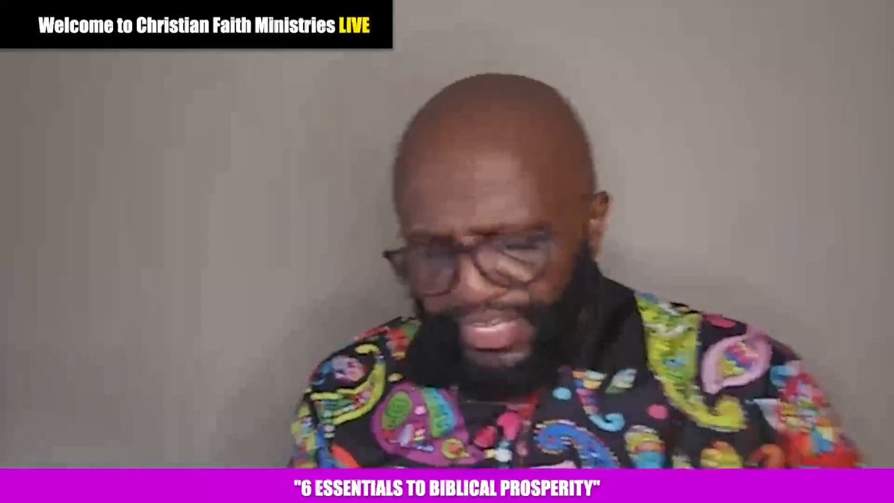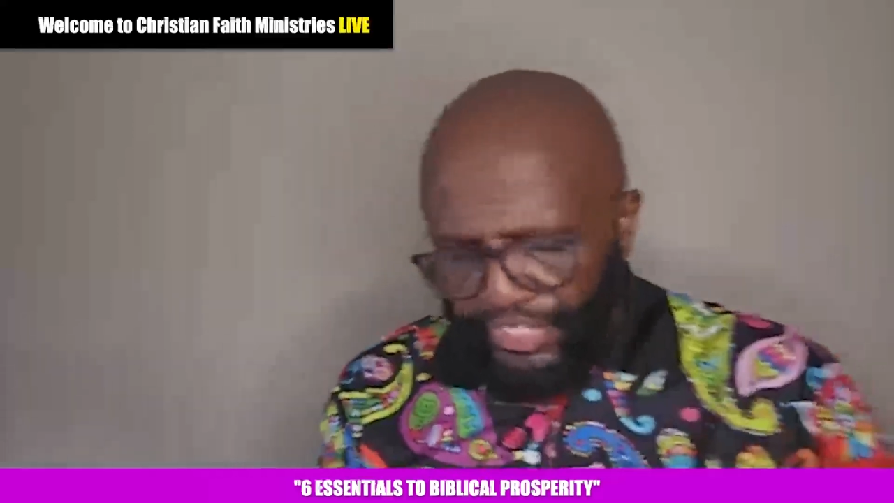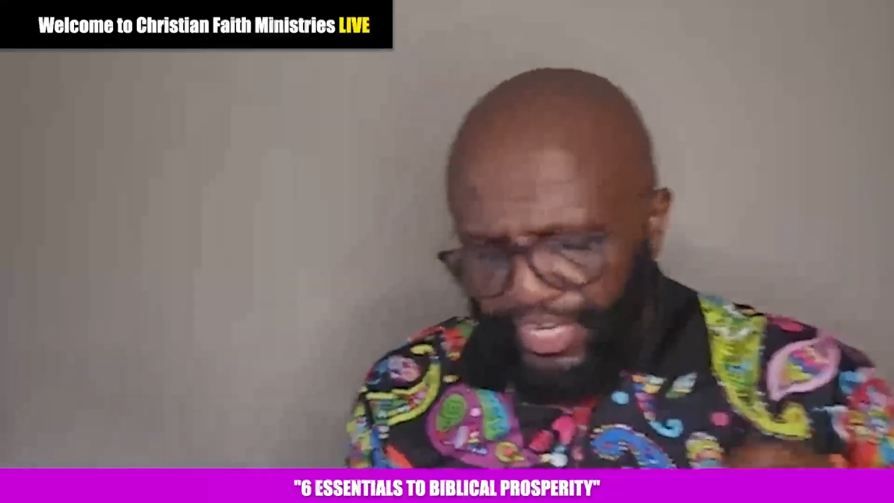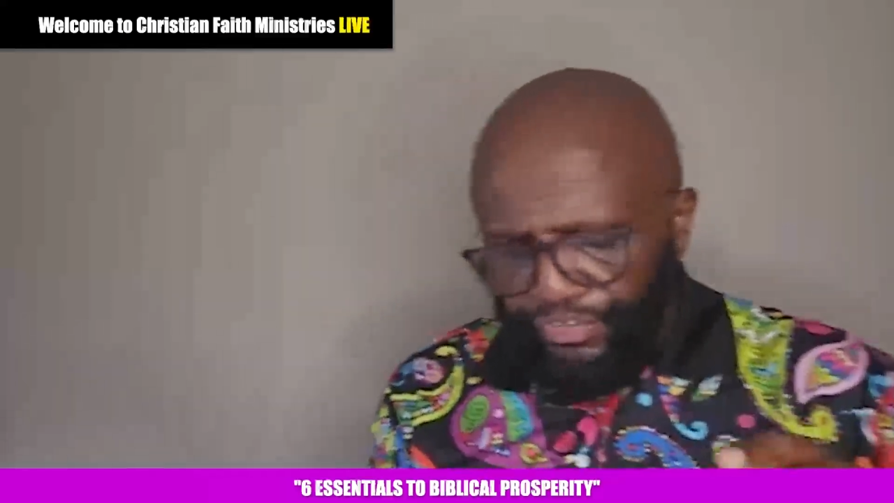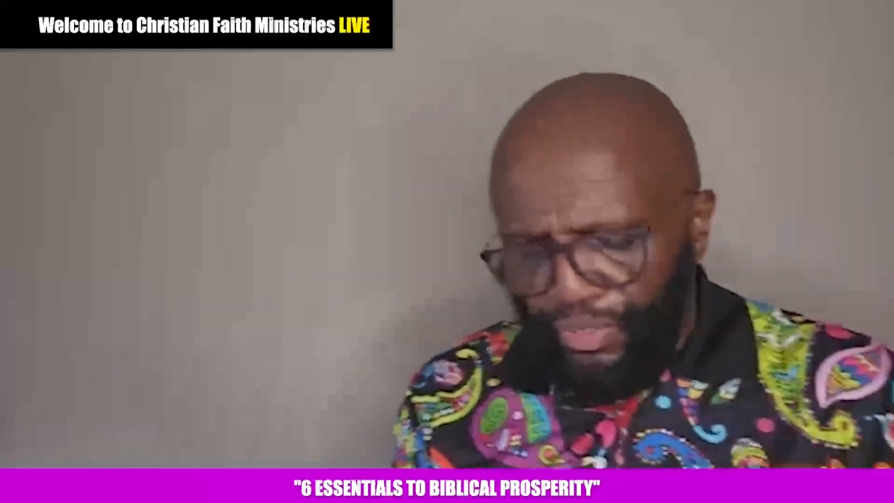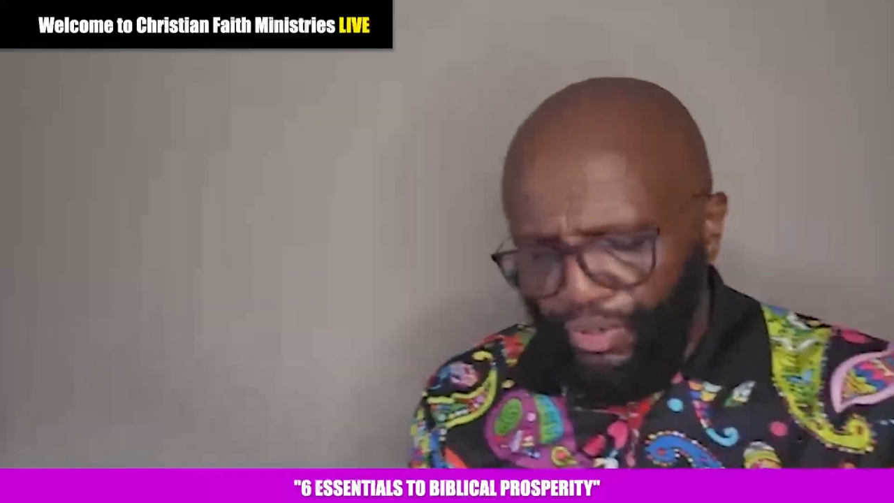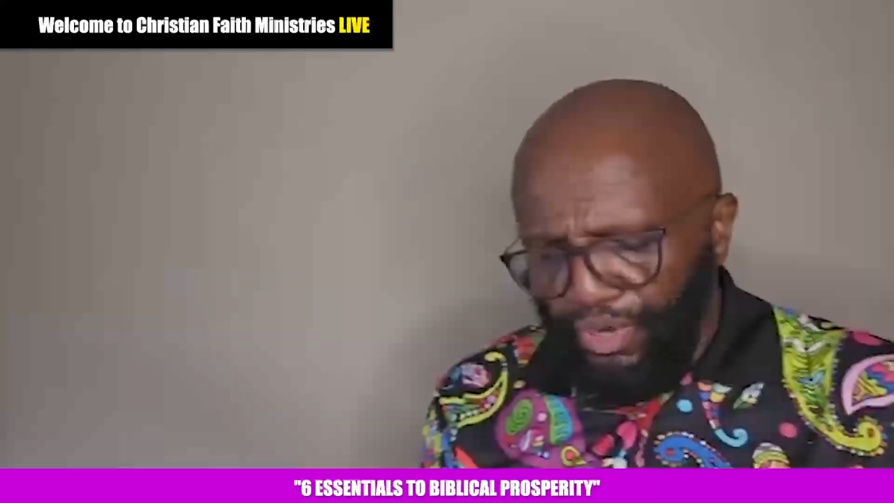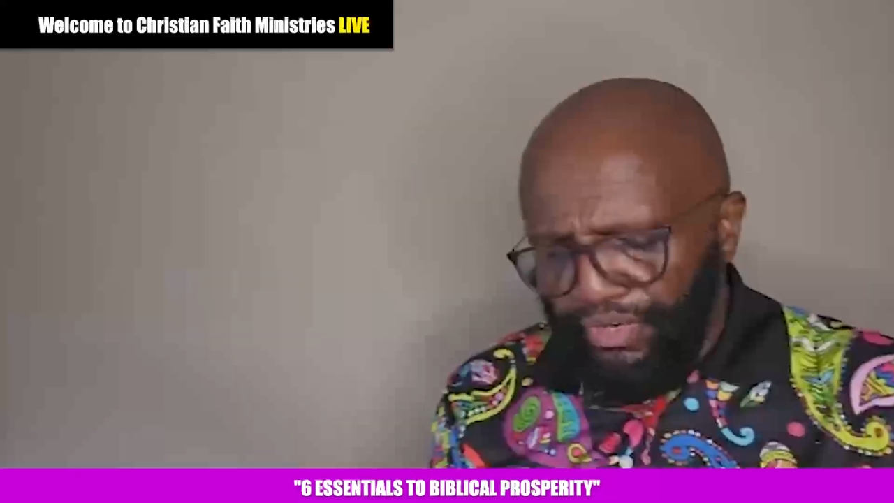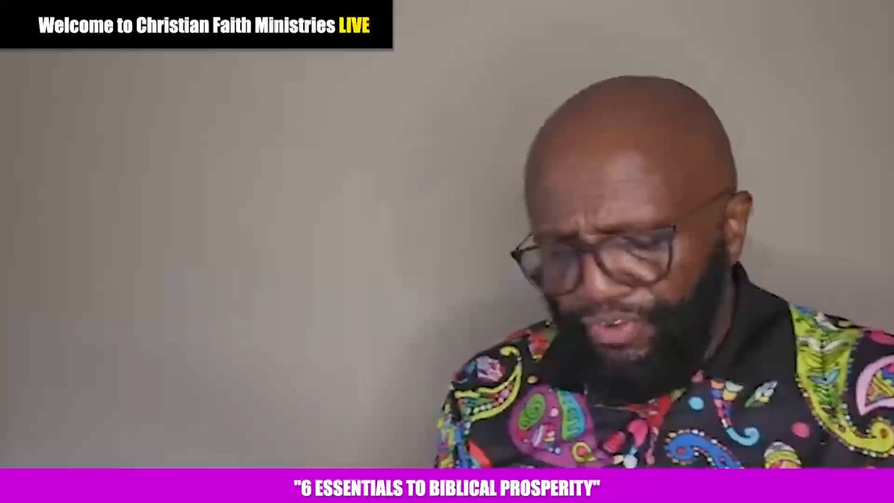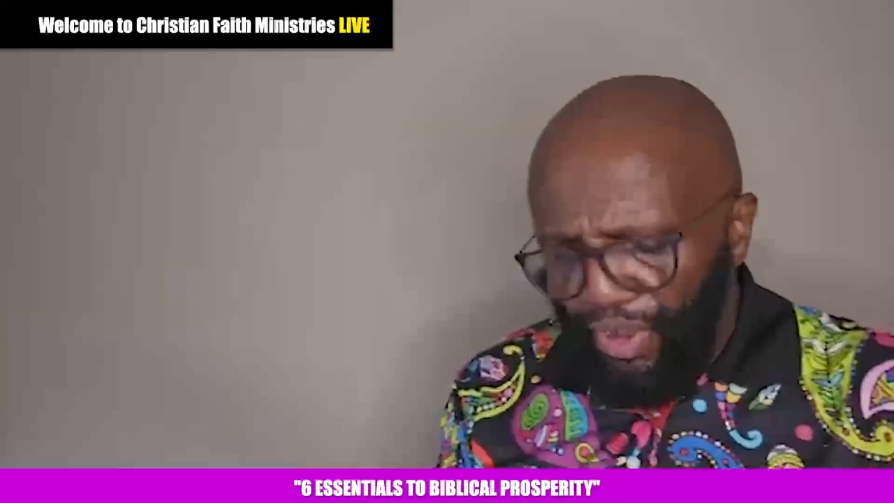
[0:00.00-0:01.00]
says the
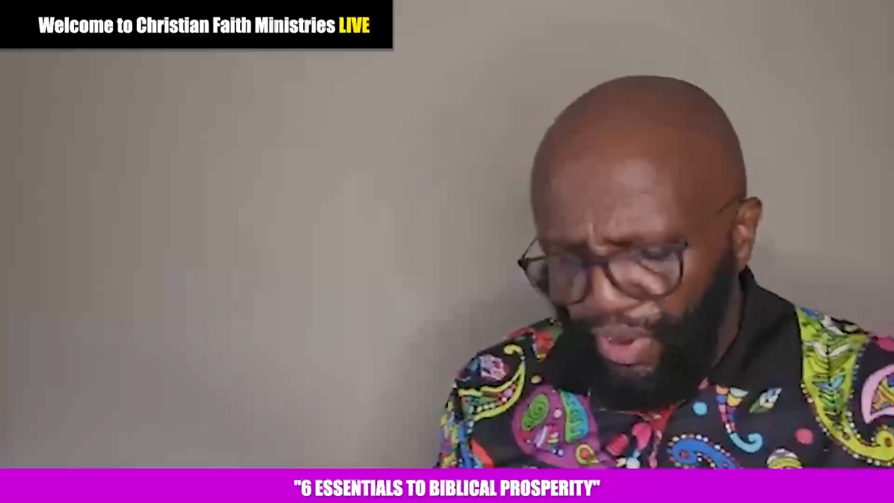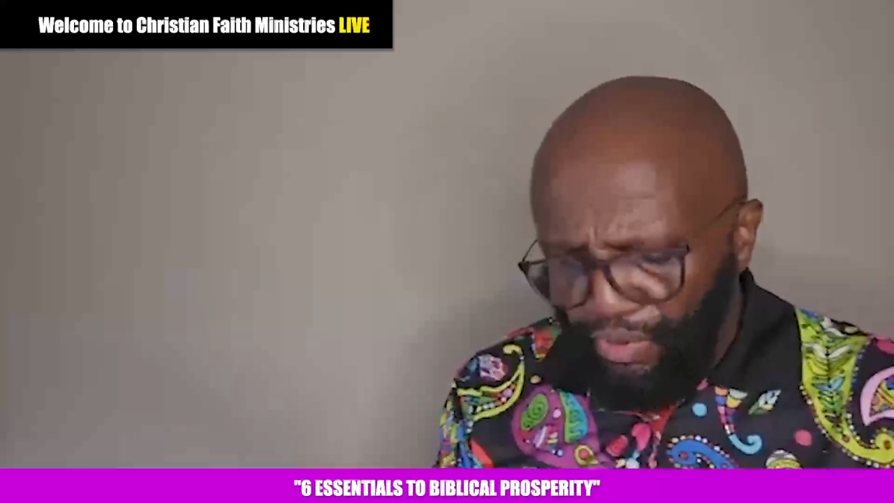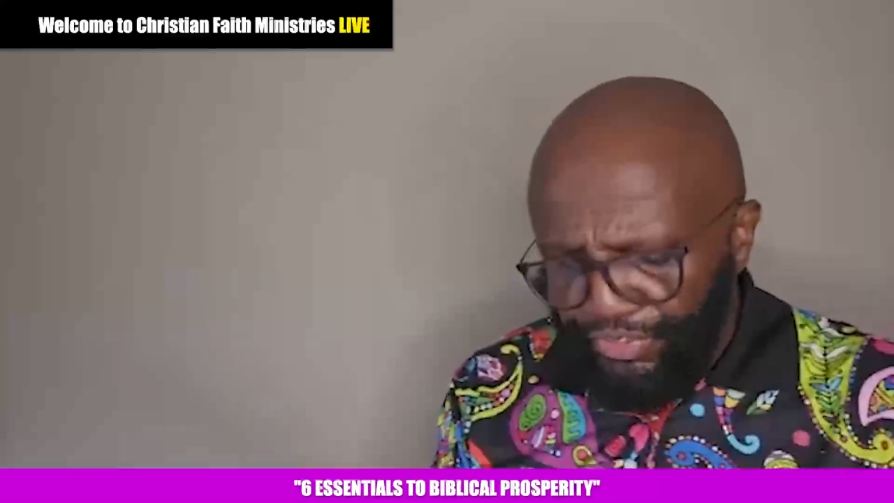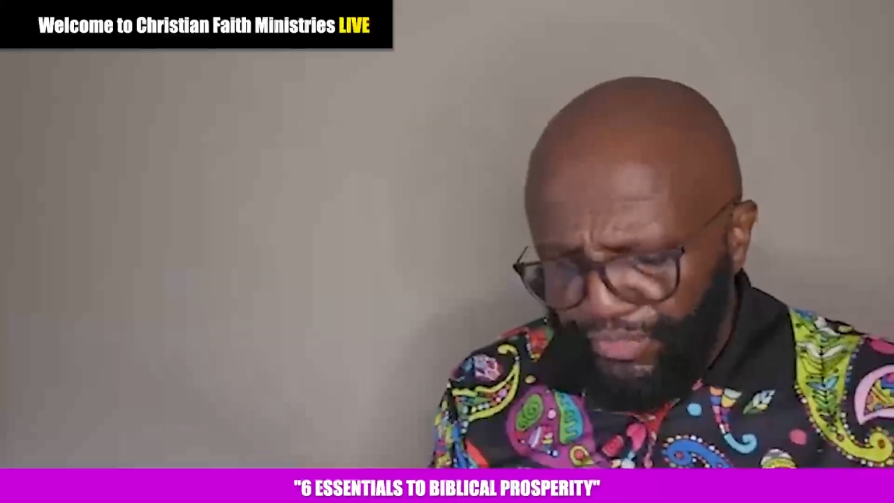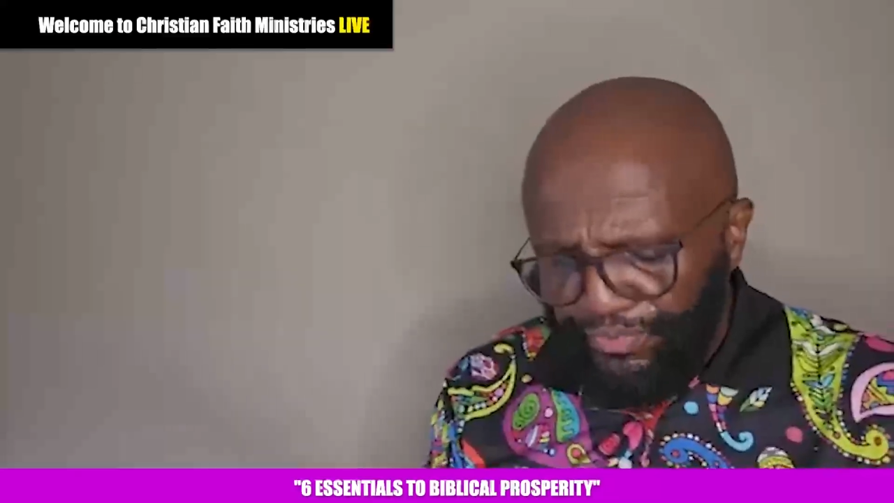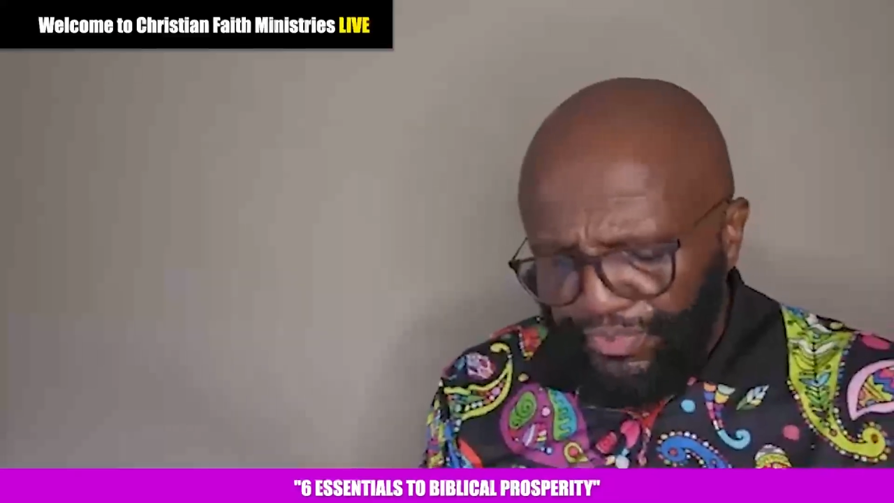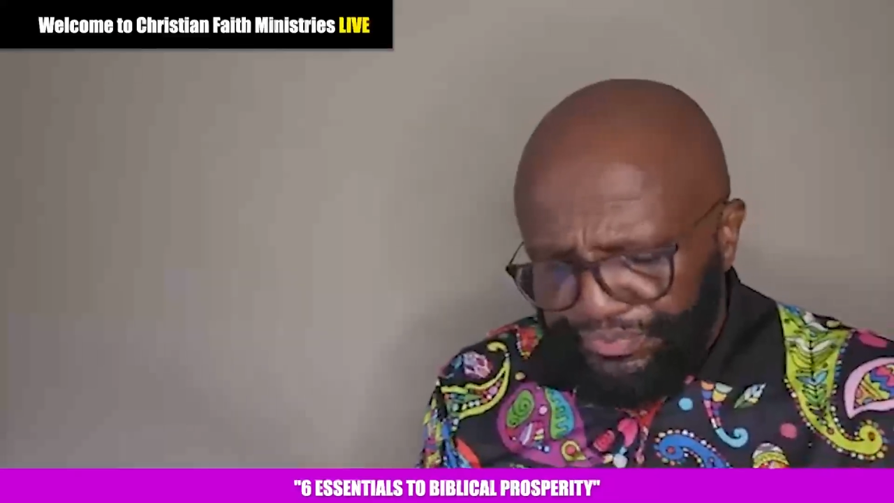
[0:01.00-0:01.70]
Lord of hosts